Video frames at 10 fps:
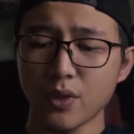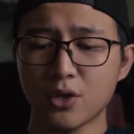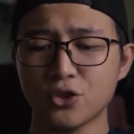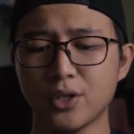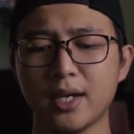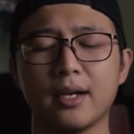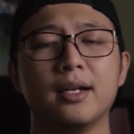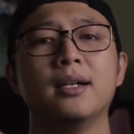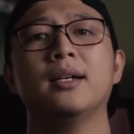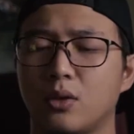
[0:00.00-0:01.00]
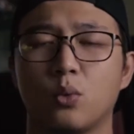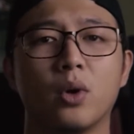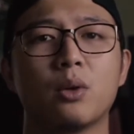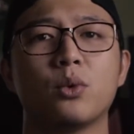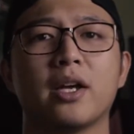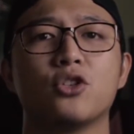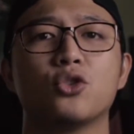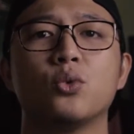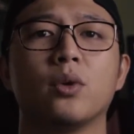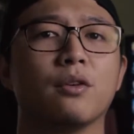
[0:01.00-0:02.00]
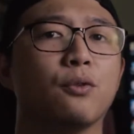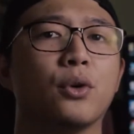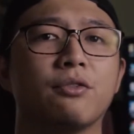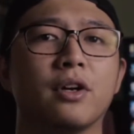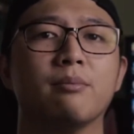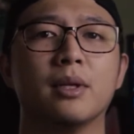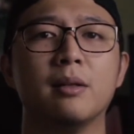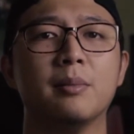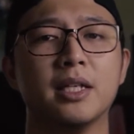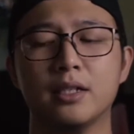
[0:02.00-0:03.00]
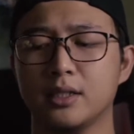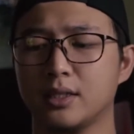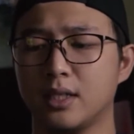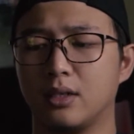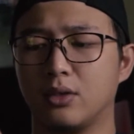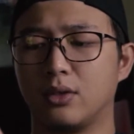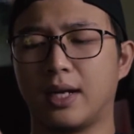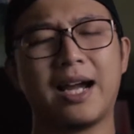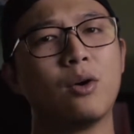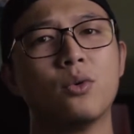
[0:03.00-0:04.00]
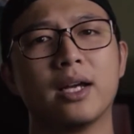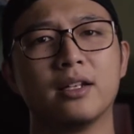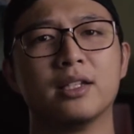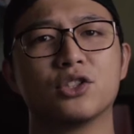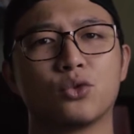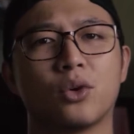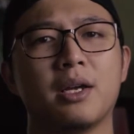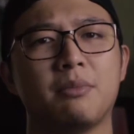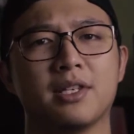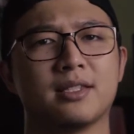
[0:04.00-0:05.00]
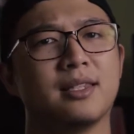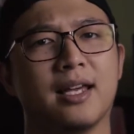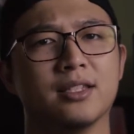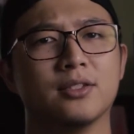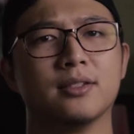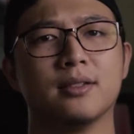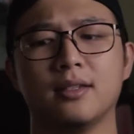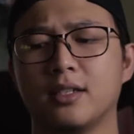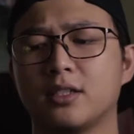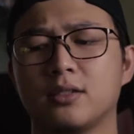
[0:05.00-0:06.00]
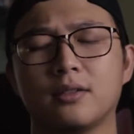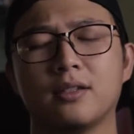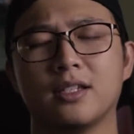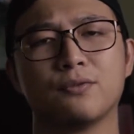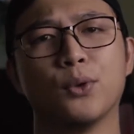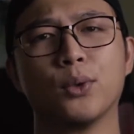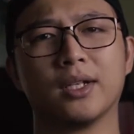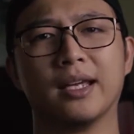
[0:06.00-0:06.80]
So yeah, what would I shoot with a 45mm, or how would I describe this lens, this focal